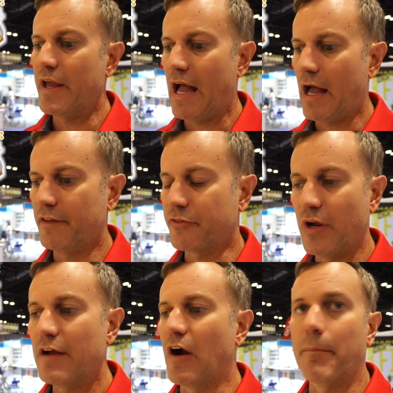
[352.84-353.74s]
we had
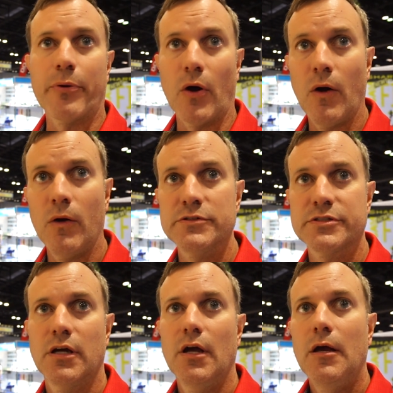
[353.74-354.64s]
three of our
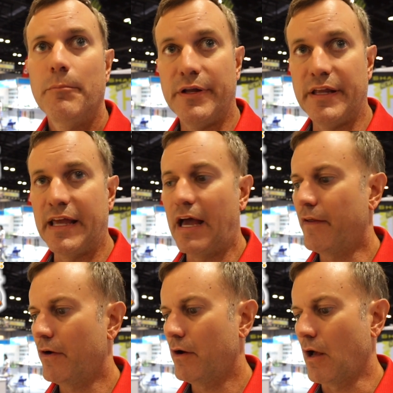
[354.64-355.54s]
pros put
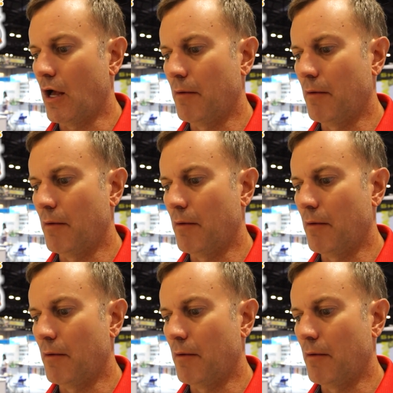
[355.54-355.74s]
together